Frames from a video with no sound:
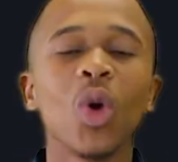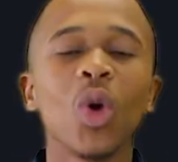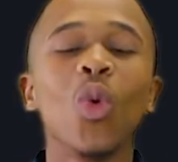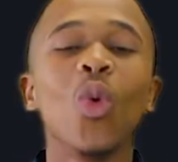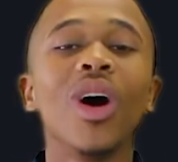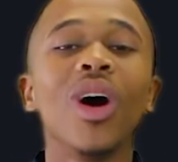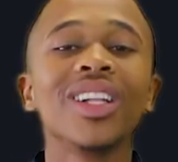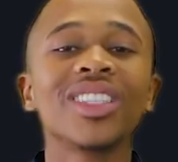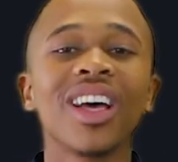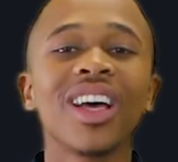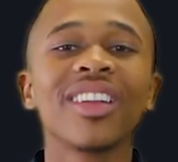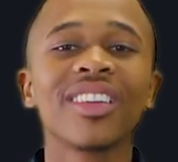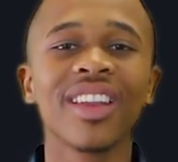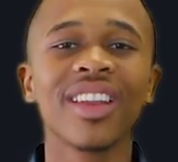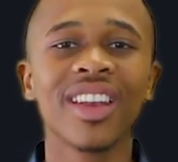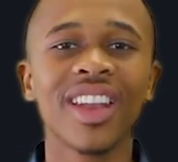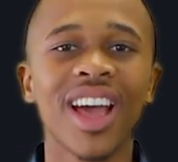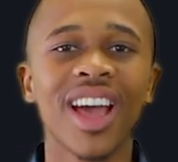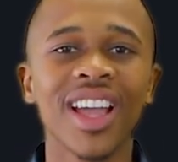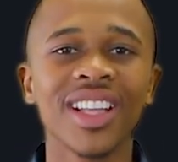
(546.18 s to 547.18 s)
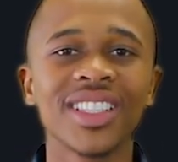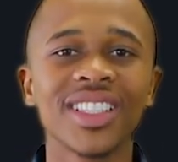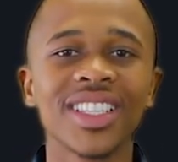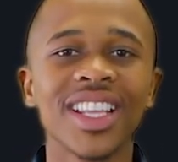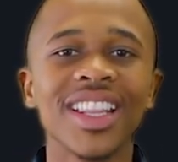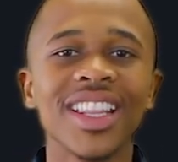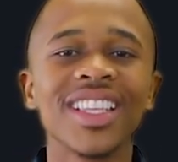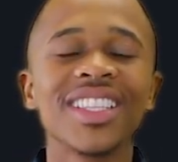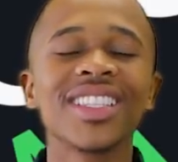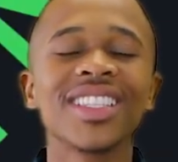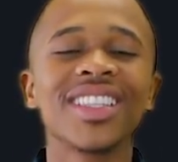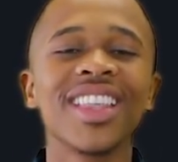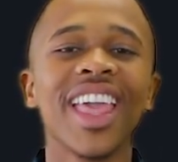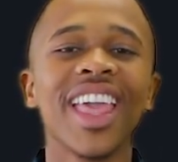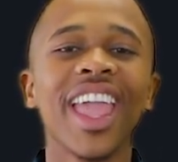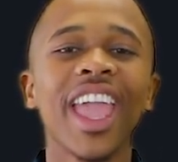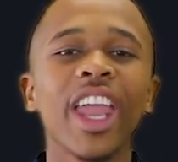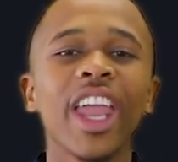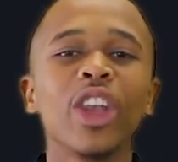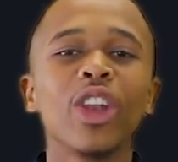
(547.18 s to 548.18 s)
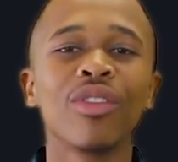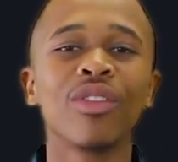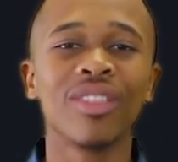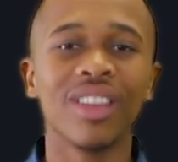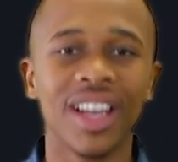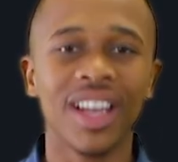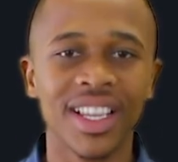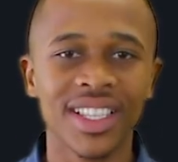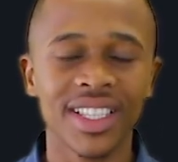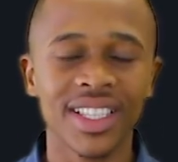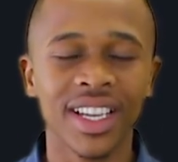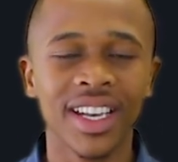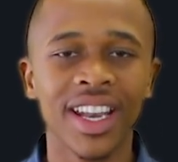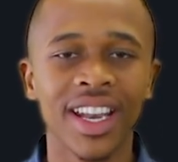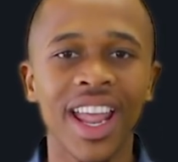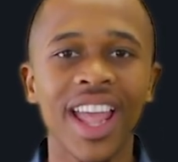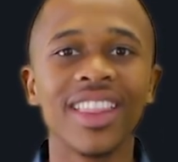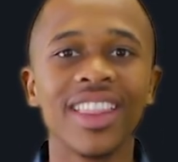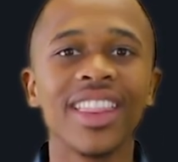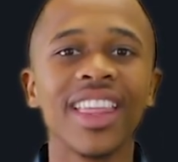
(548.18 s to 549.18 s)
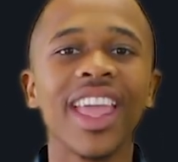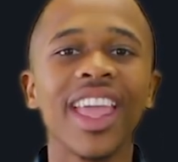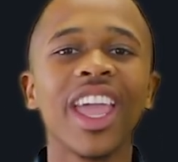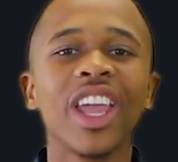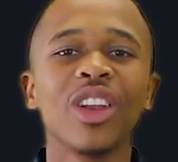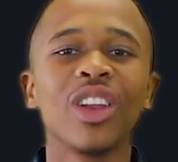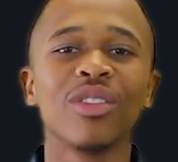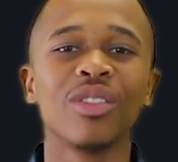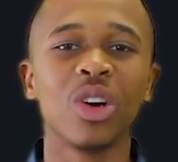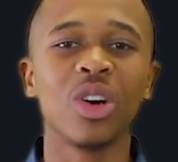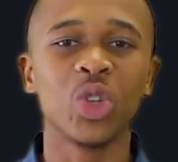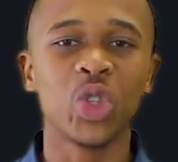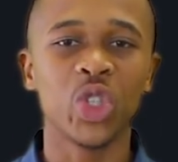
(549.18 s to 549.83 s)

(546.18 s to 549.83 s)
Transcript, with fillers: Well done, grade nines. This is the end of the lesson and the end of our